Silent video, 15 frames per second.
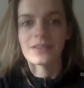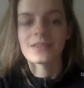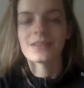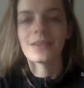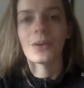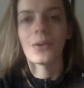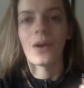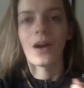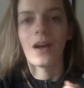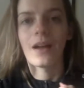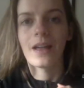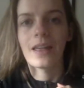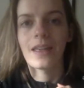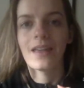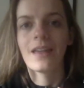So
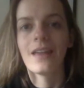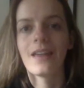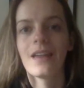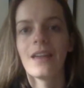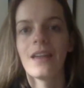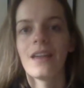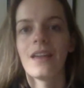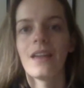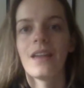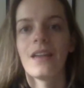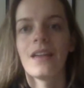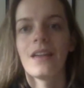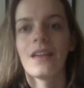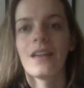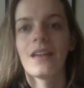I
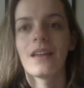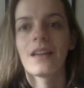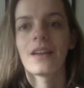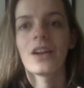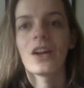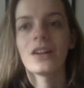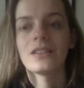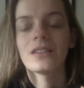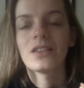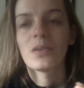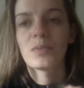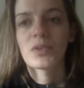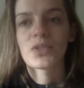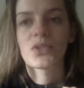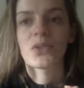got an
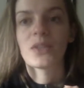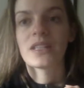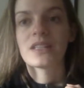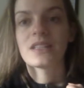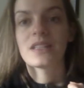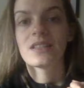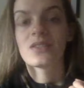opportunity